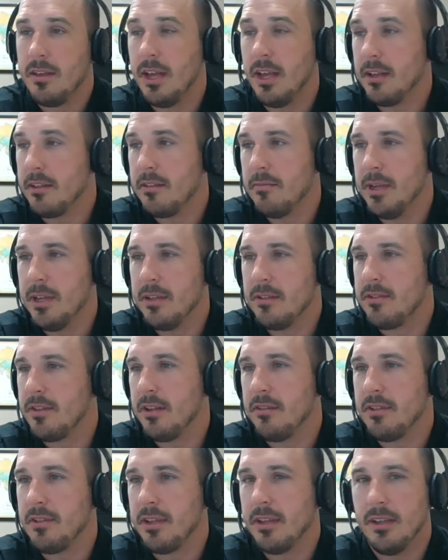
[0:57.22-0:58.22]
Yeah, to me, it
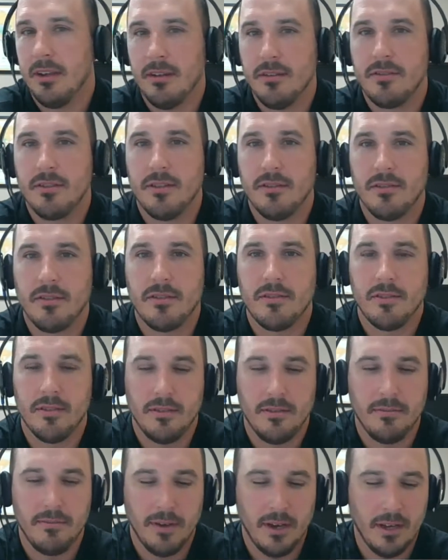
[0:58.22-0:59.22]
sounds like it is because it's
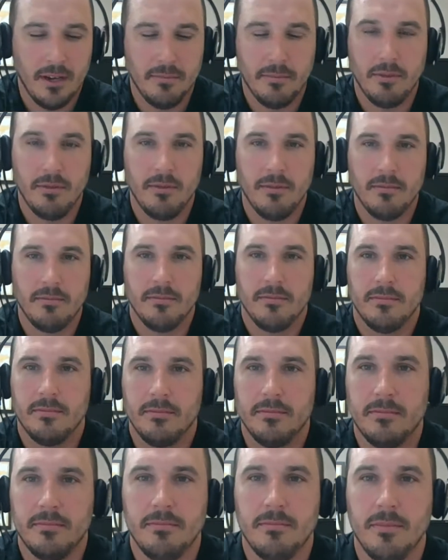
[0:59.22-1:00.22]
a definable
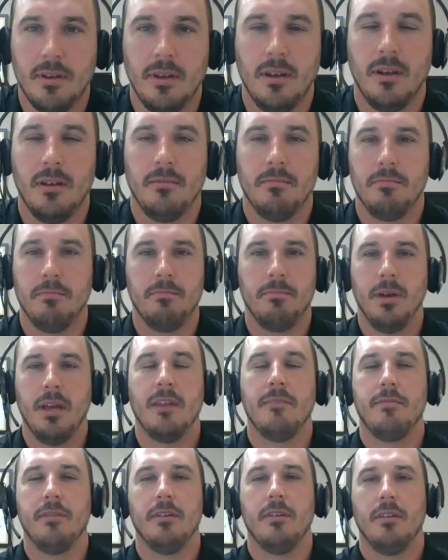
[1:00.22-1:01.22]

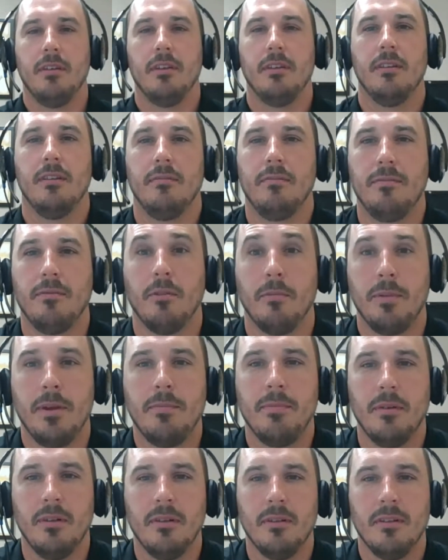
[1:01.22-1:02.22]
benefit for
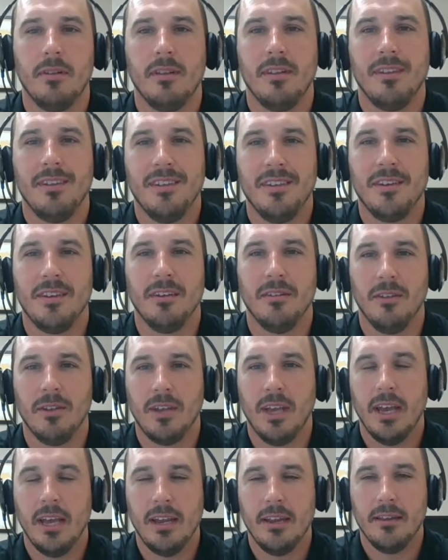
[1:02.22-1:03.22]
people. You can
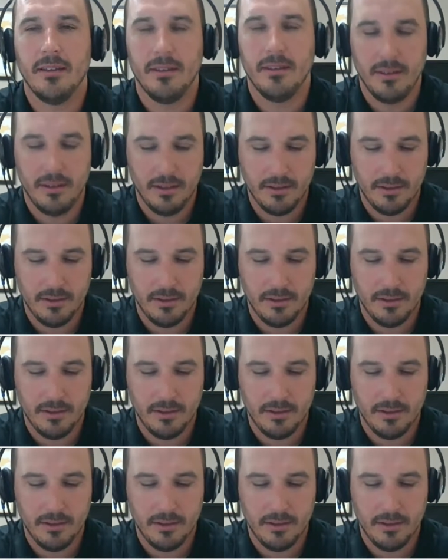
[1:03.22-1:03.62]
look at it, and